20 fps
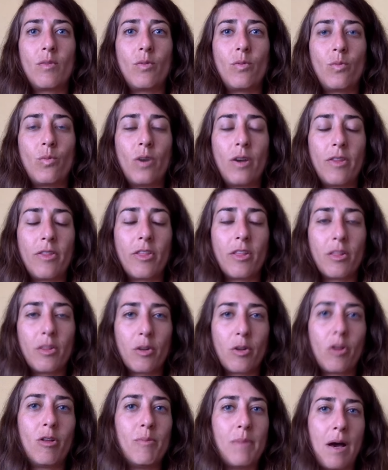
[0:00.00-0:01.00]
What the
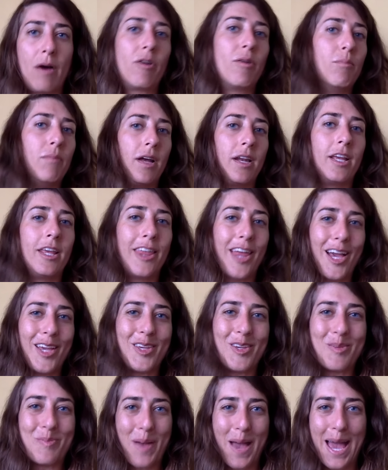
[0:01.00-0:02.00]
little amount of money that
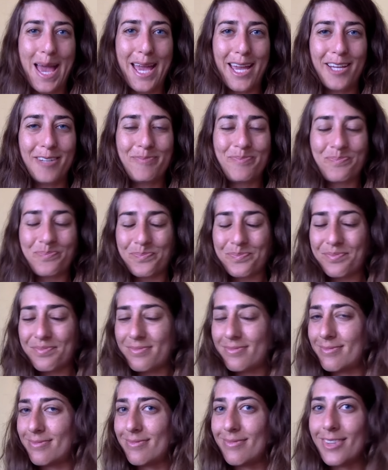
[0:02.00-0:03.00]
you pay
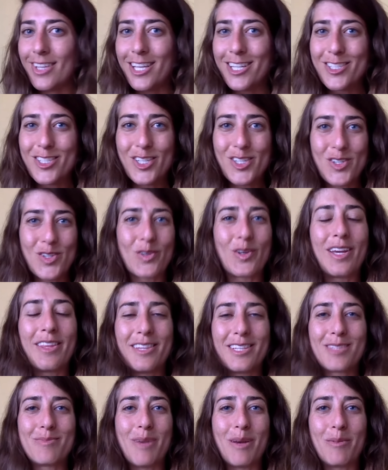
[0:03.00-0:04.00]
to join
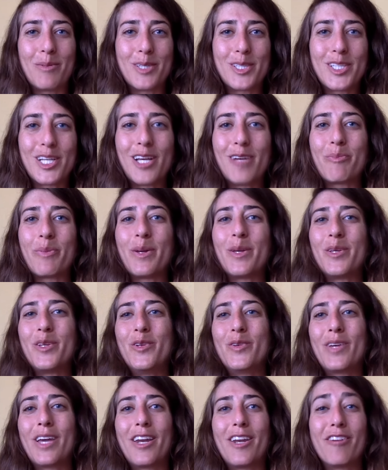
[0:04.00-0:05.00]
this membership,
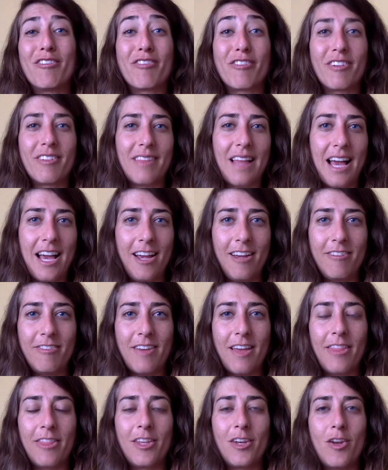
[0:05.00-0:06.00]
you get it for life.
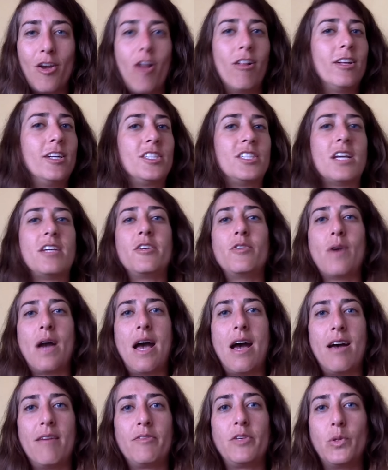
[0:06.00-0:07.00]
And the knowledge that you
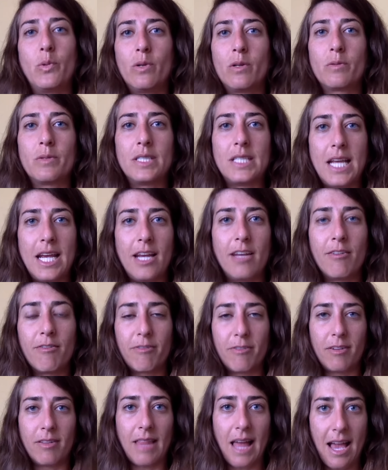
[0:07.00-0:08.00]
have, you will retain
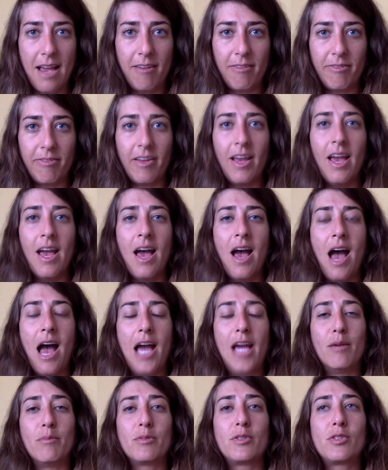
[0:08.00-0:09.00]
for life.
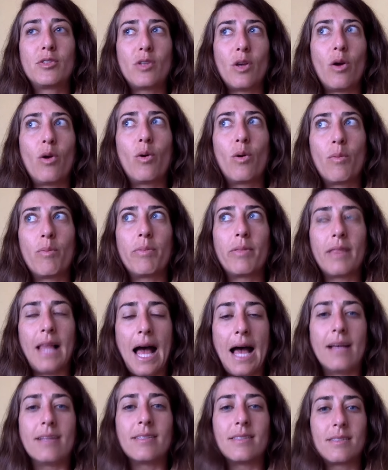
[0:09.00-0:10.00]
I am so
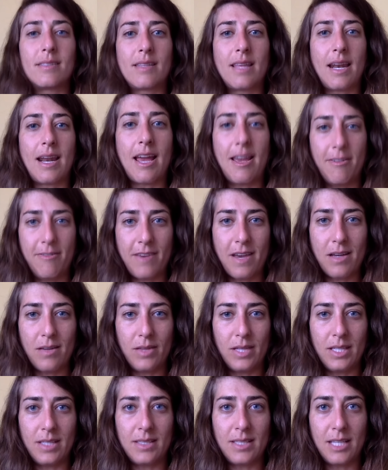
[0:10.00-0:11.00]
blessed that I
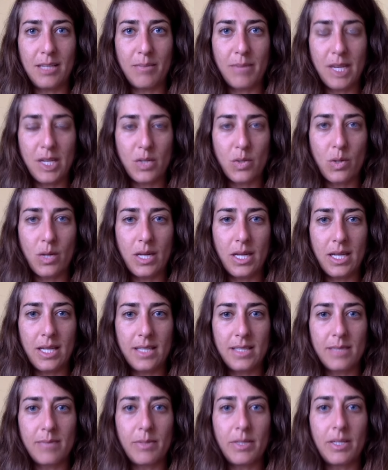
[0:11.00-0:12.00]
found this in my
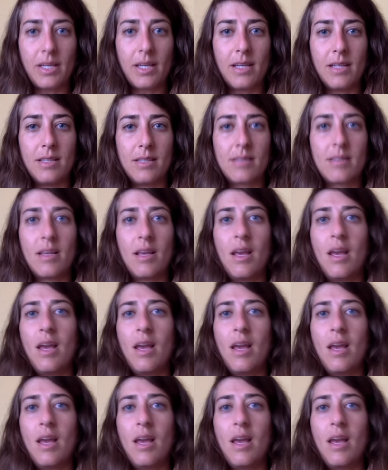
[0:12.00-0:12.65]
20s, because